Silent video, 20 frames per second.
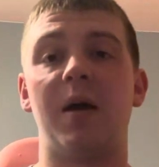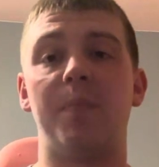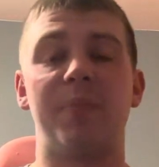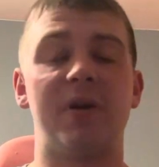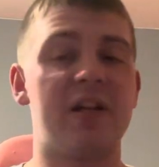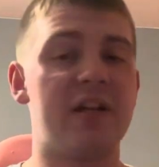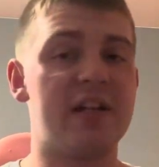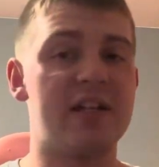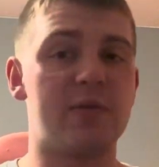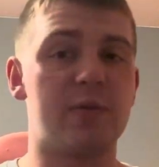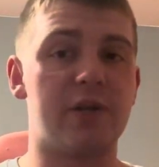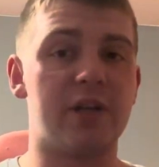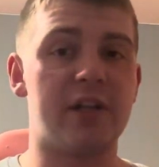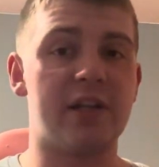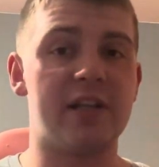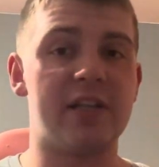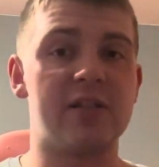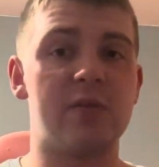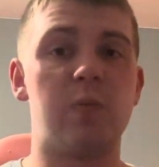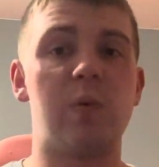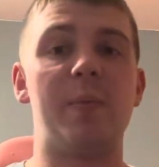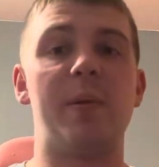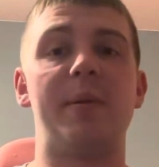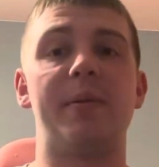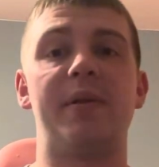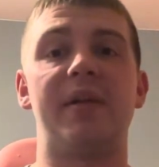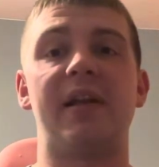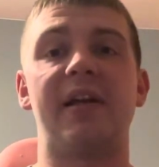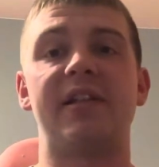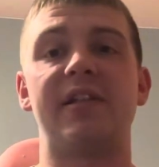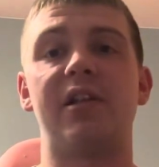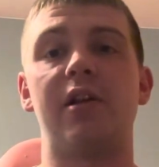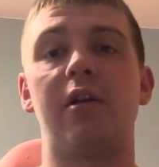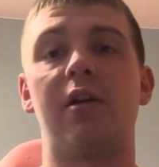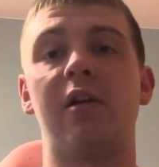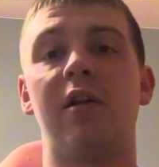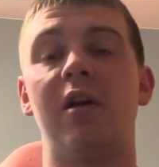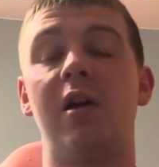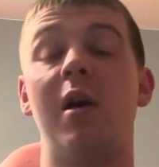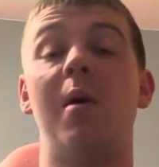But it is what it is. We beat him the next
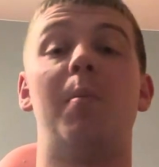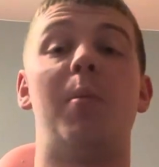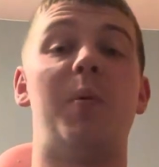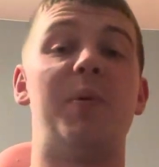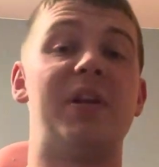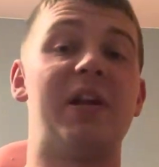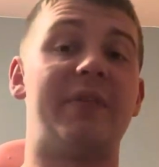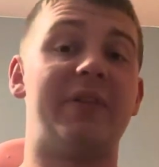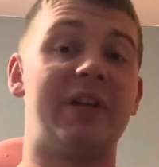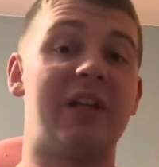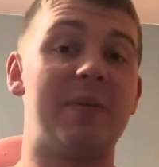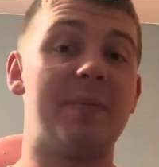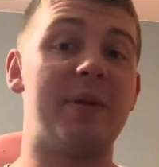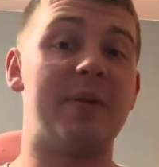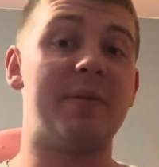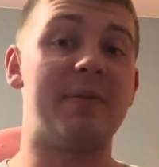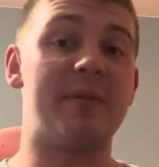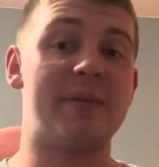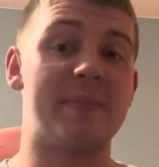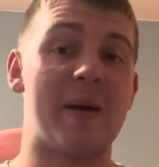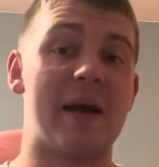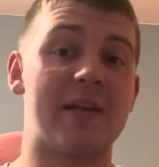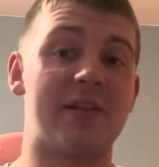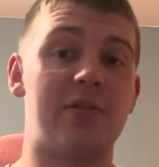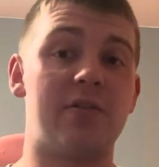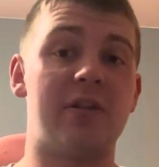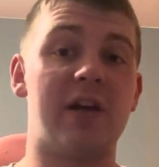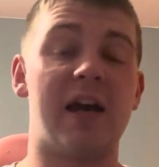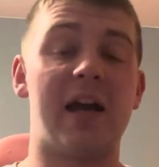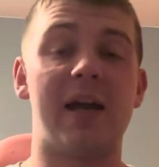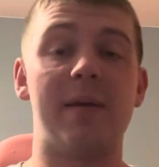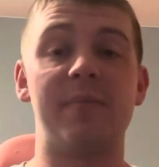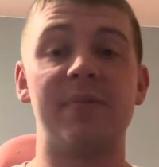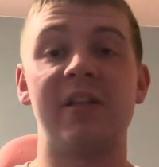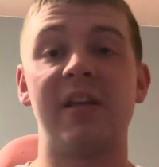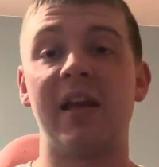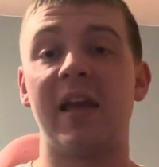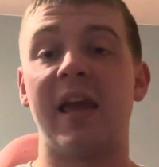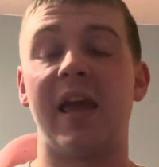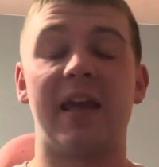year. But we definitely could have beaten him these past 2
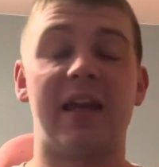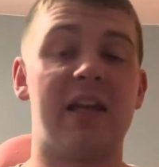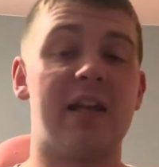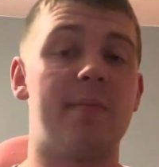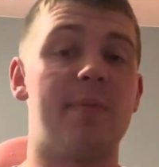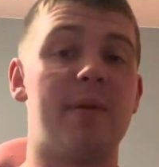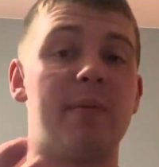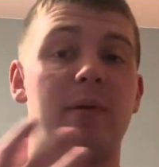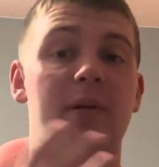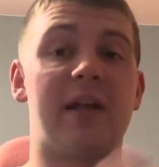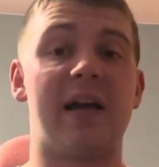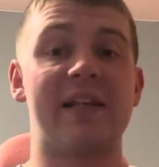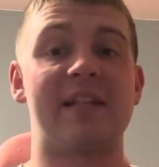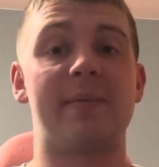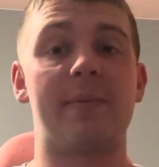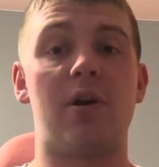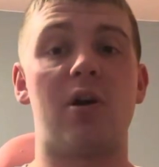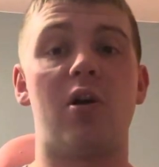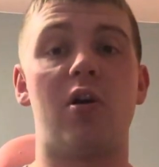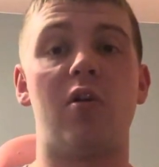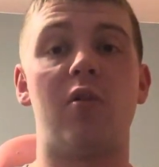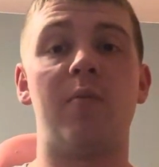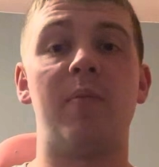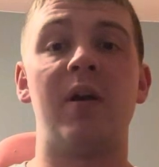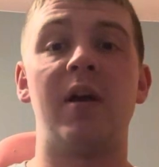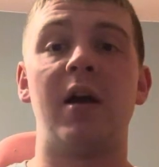times and could have been our last time at home.